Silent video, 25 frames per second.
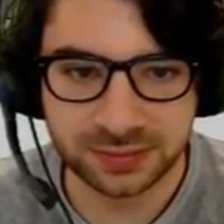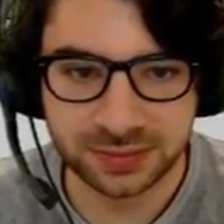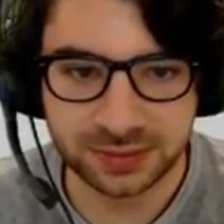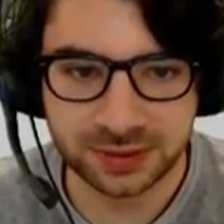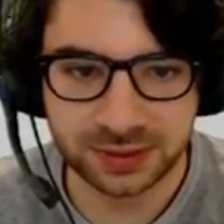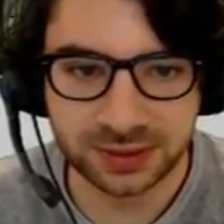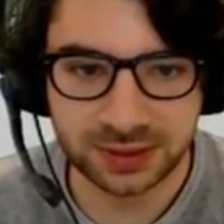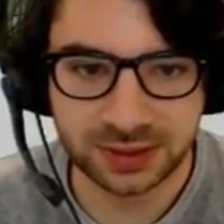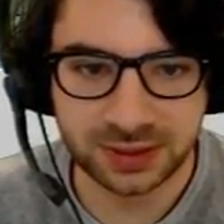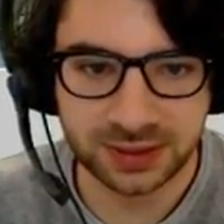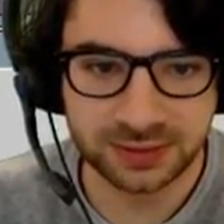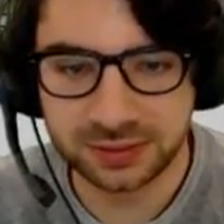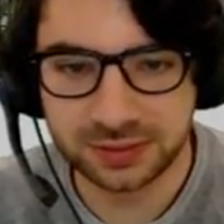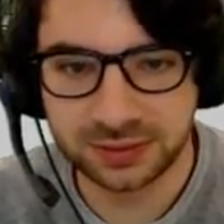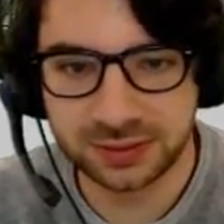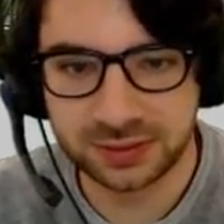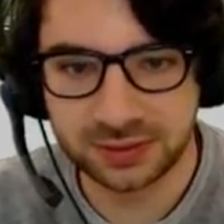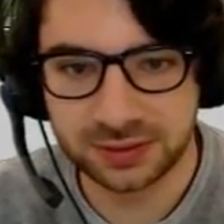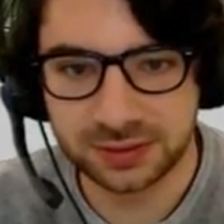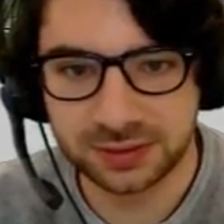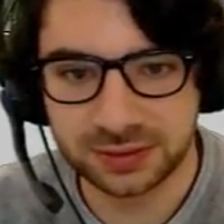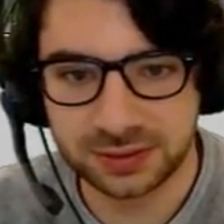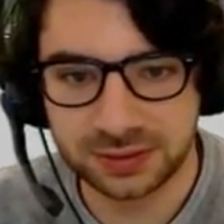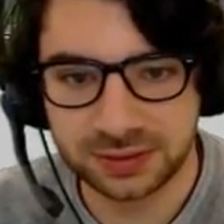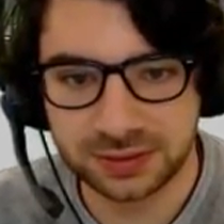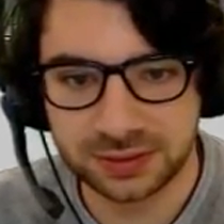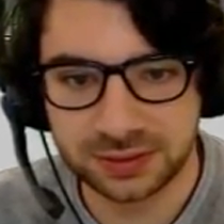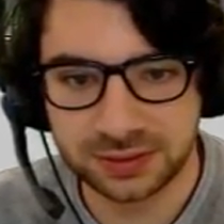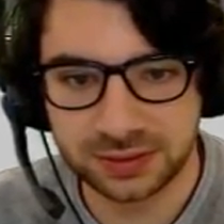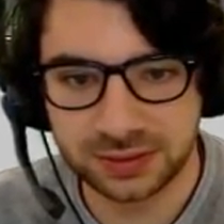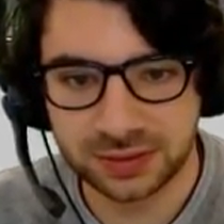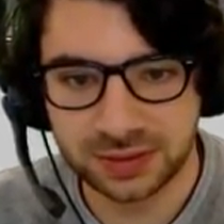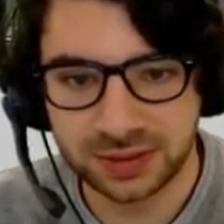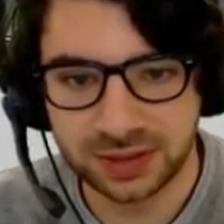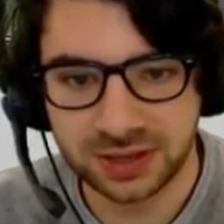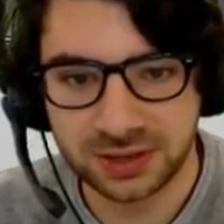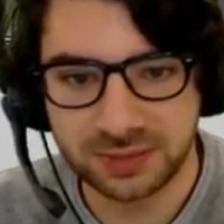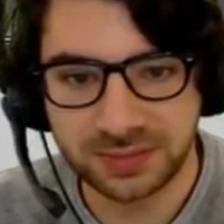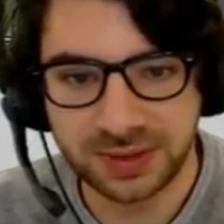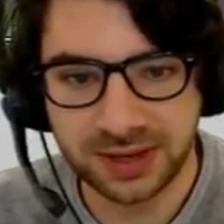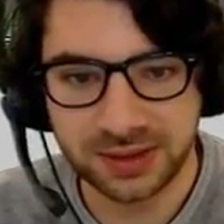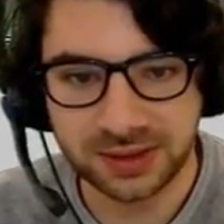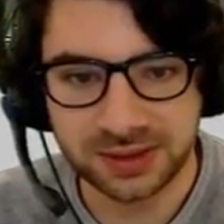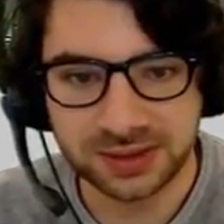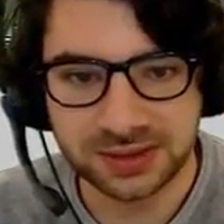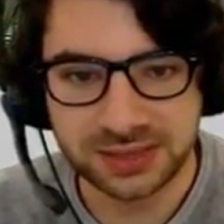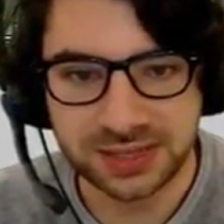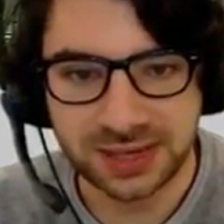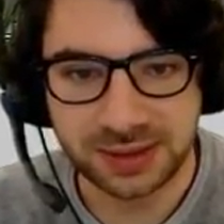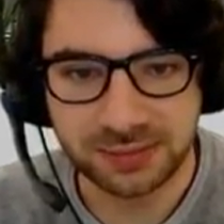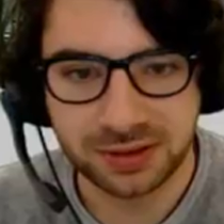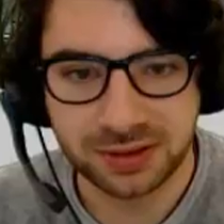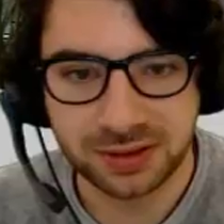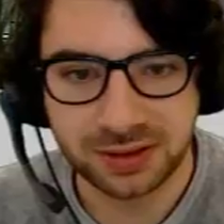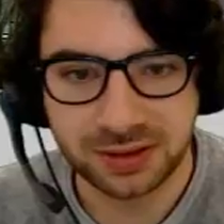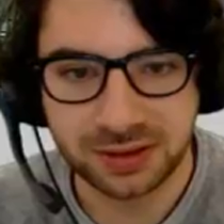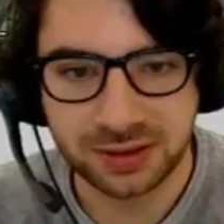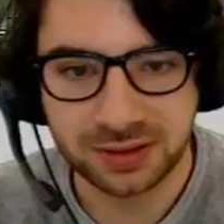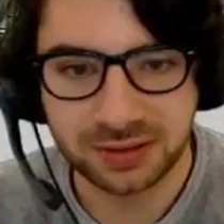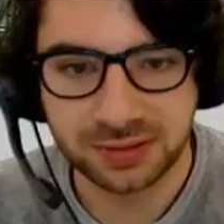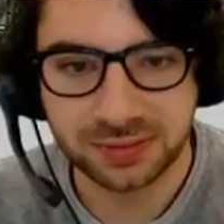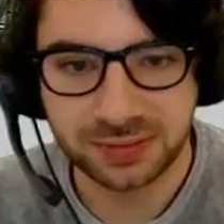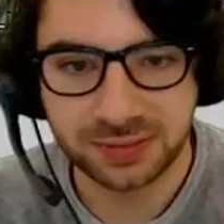Okay. Think about the depth here.